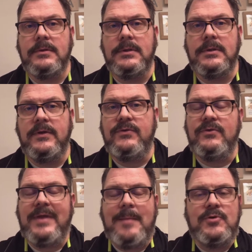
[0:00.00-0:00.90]
This
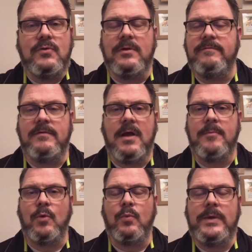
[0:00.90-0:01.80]
is absolutely
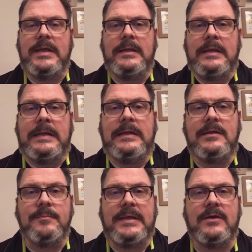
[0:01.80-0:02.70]
phenomenal. We need
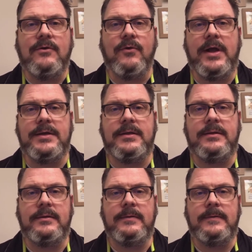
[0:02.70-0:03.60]
to be corrected.
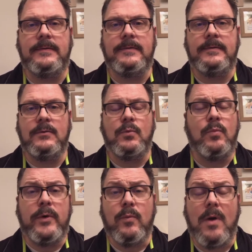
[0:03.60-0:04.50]
When
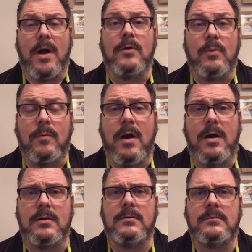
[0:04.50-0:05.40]
we're wrong, we're
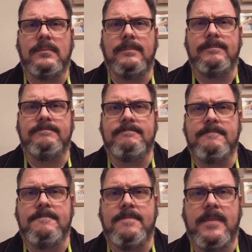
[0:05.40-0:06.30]
wrong.
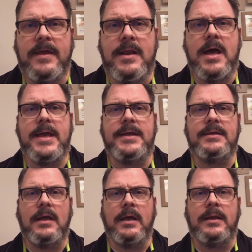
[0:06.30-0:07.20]

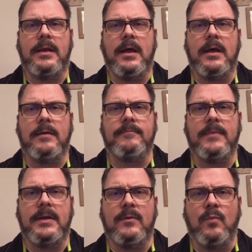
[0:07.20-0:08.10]
And
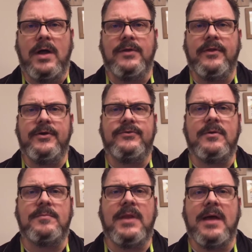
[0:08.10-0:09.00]
while
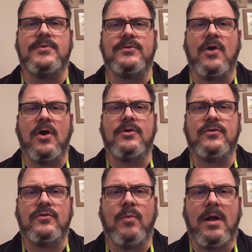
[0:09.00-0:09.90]
sometimes it's hard to
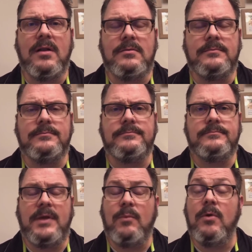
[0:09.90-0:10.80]
swallow
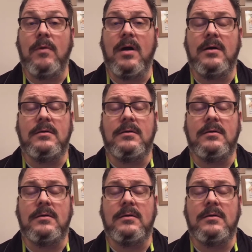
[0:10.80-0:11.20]
that we're wrong,